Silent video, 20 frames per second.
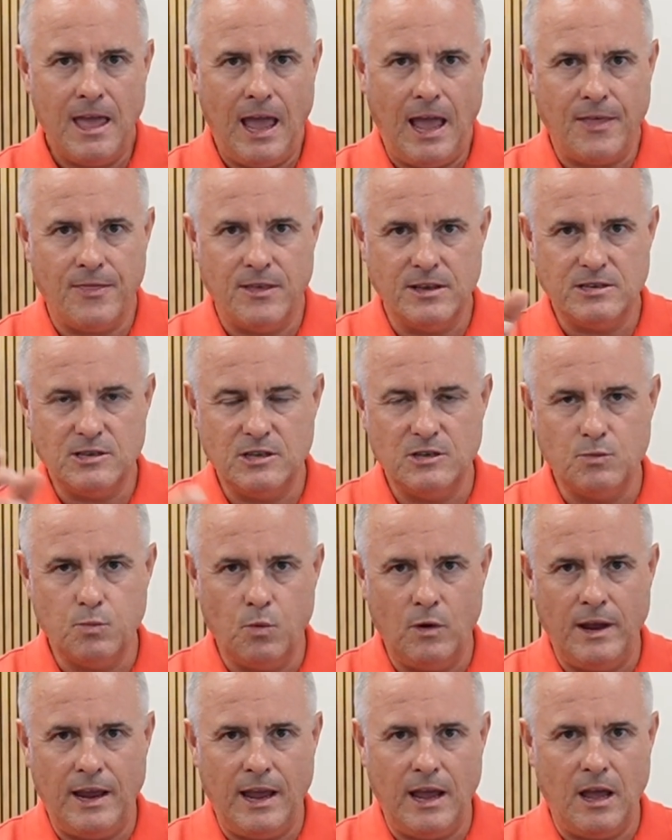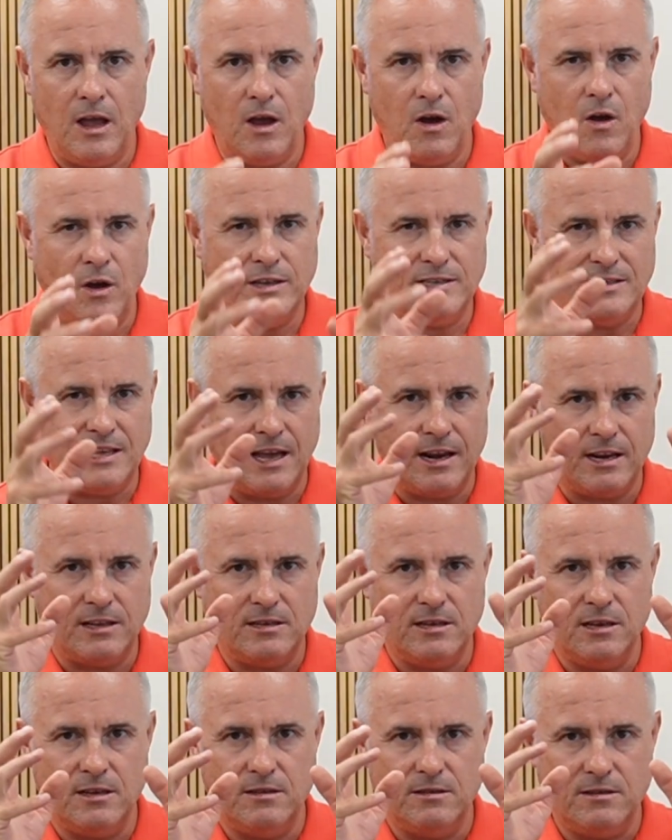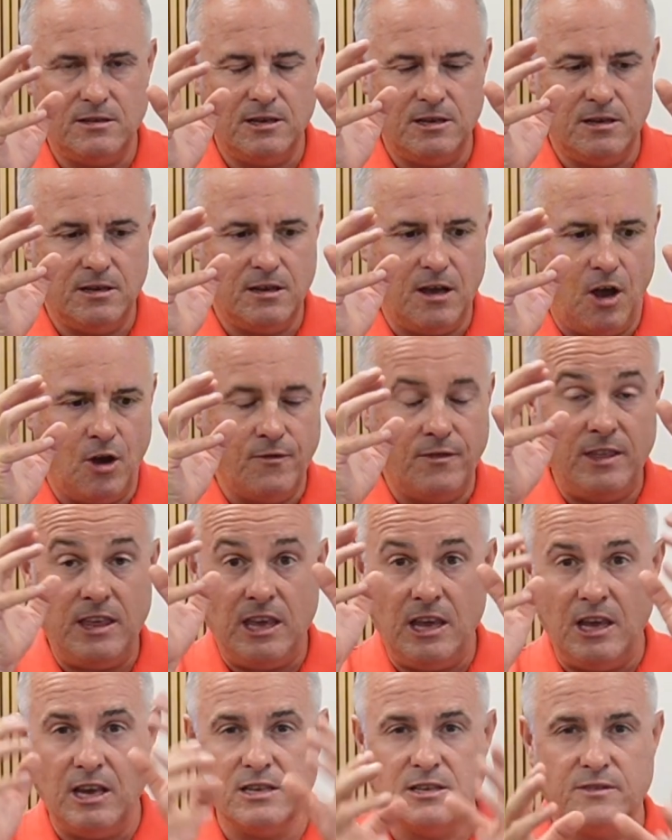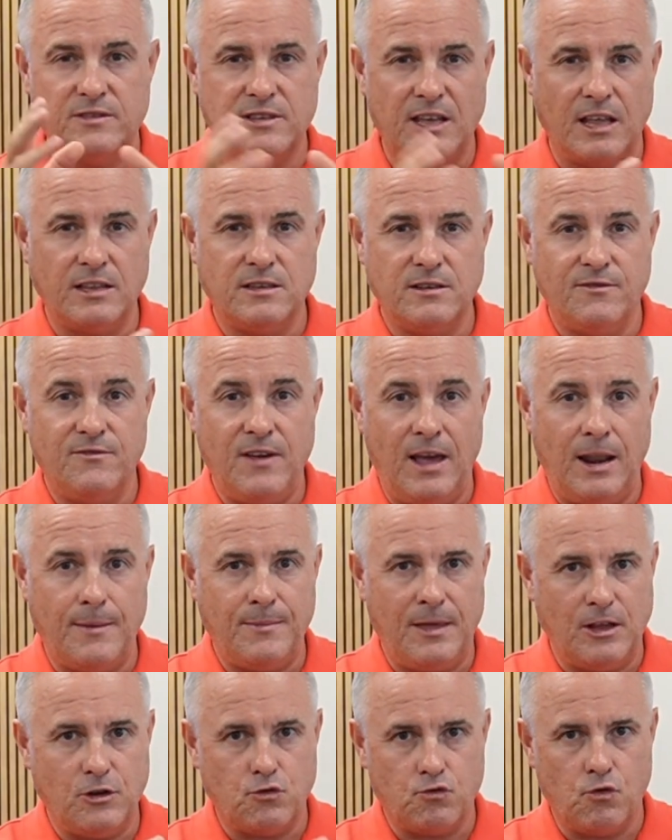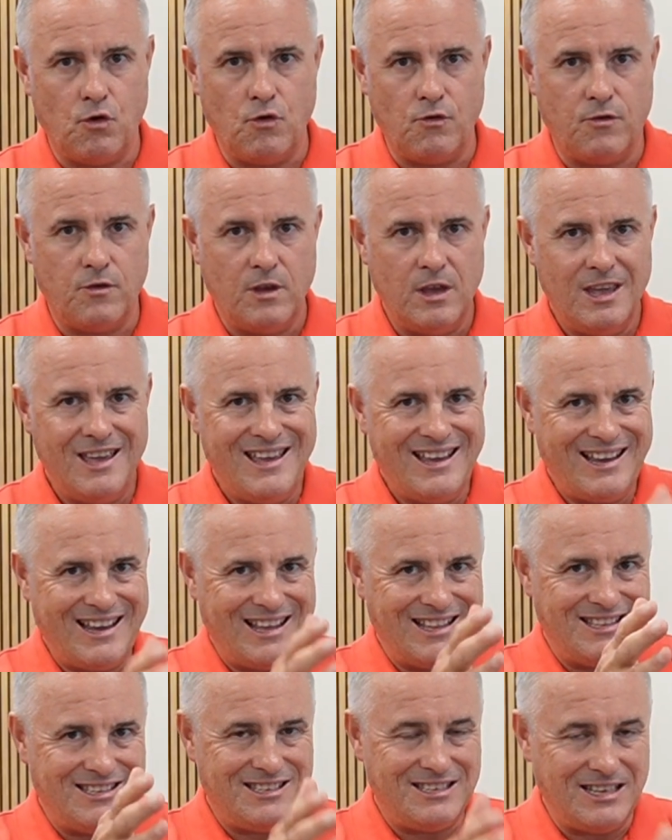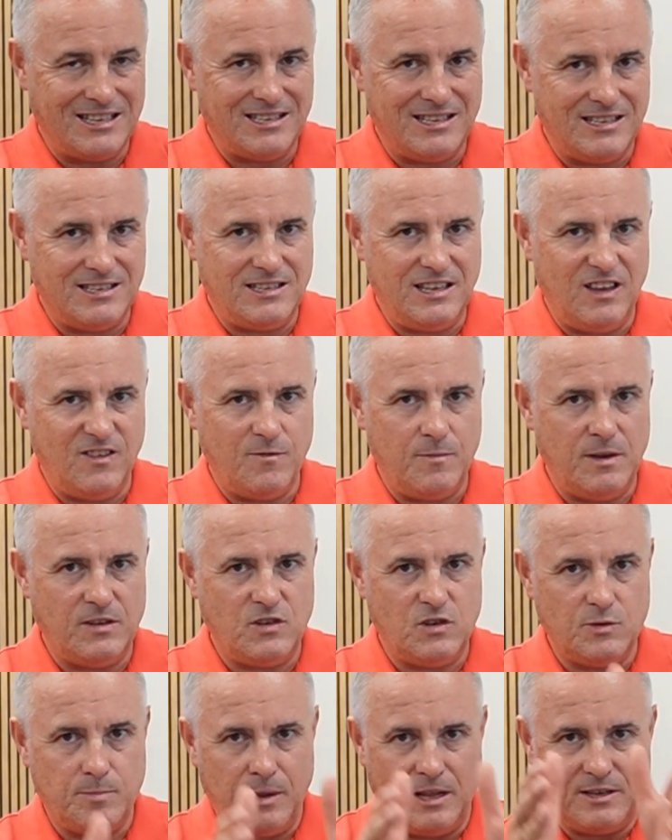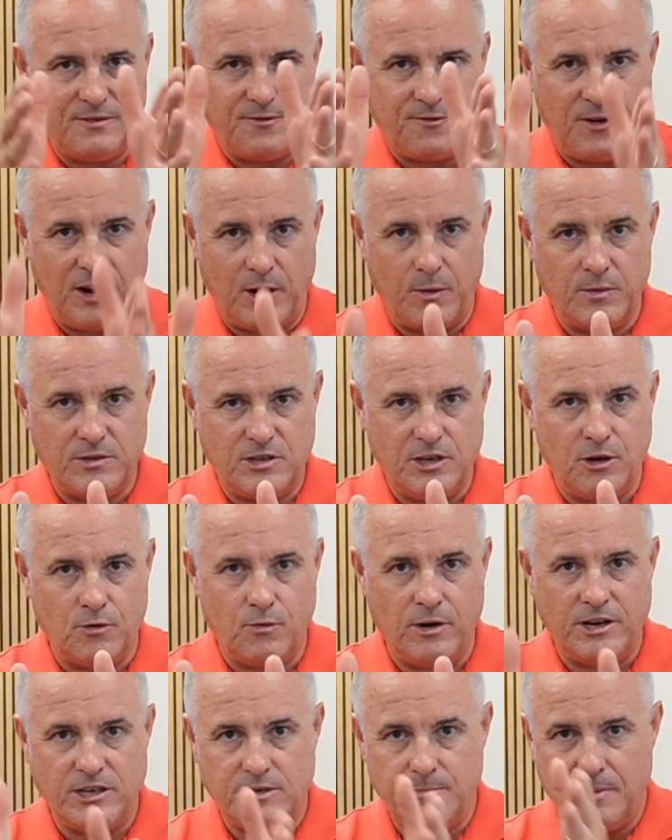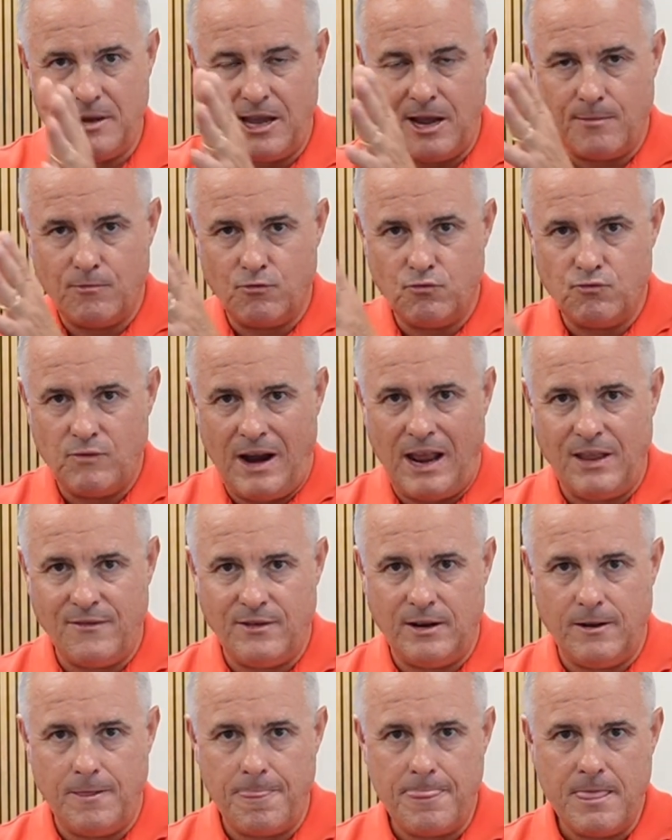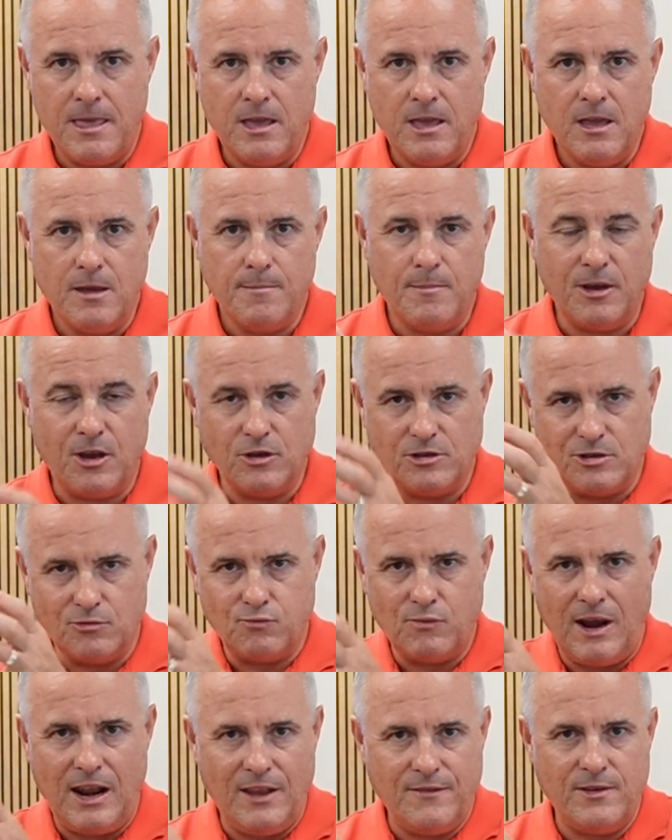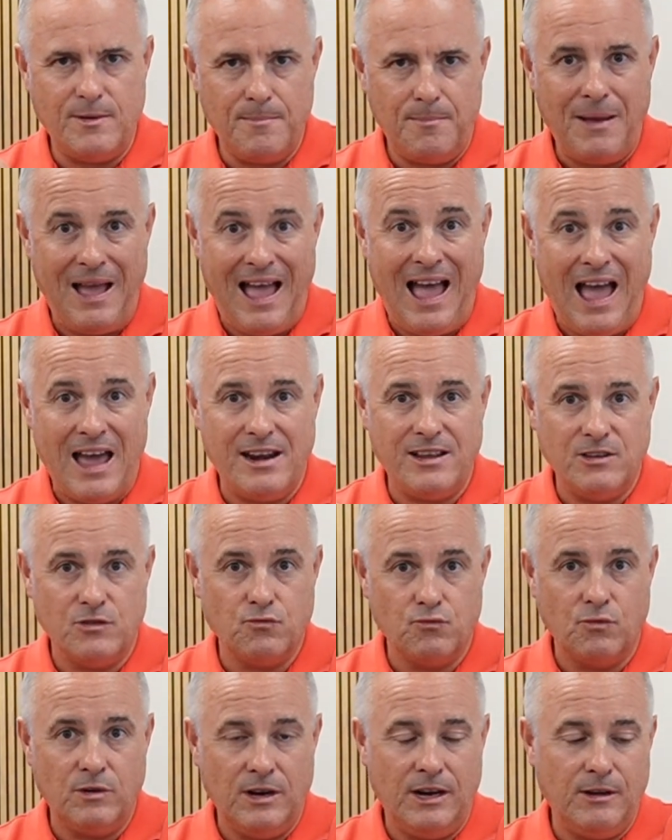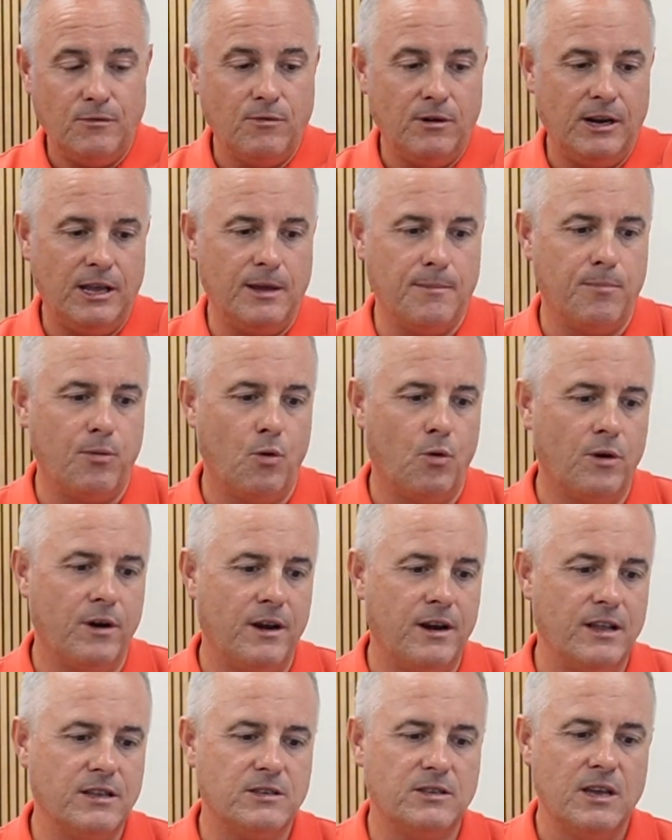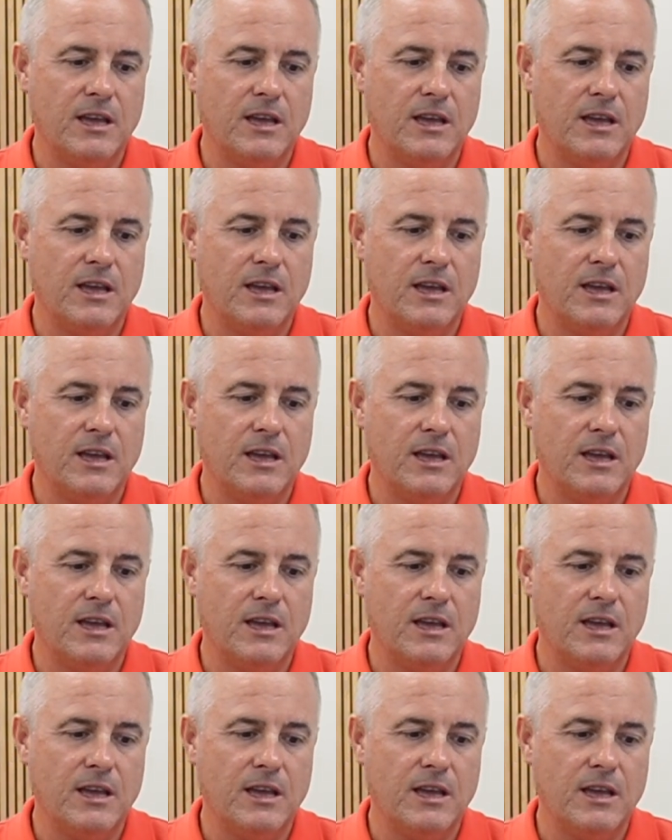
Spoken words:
And this is where I started to over the years, I've started to develop that truth, consistency of message plus frequency of reach to become relevant, because the relevant part is really, really important.